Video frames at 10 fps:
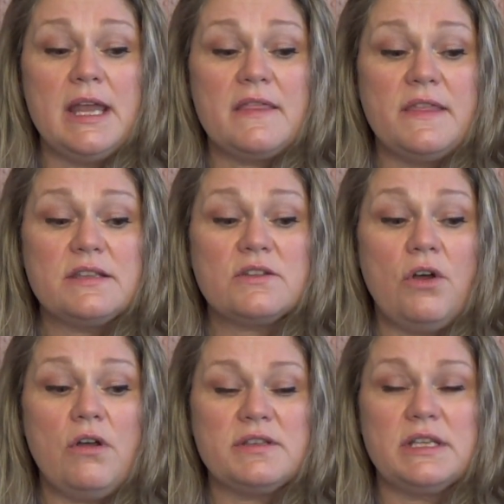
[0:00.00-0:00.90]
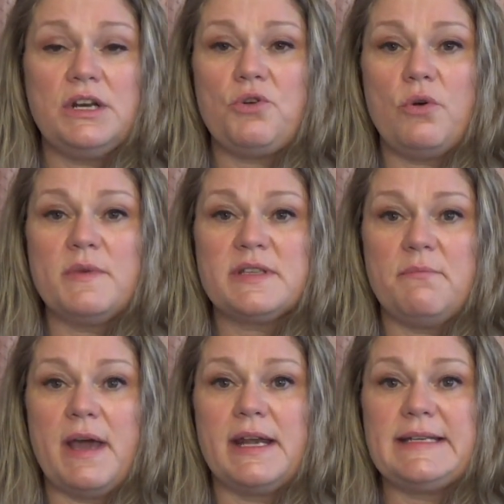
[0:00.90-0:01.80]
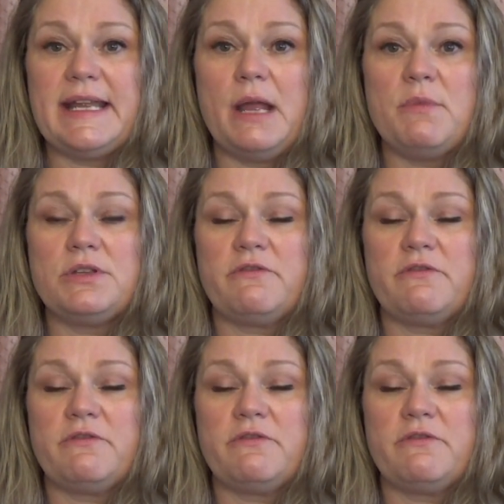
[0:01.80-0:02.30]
This caused an enormous amount of damage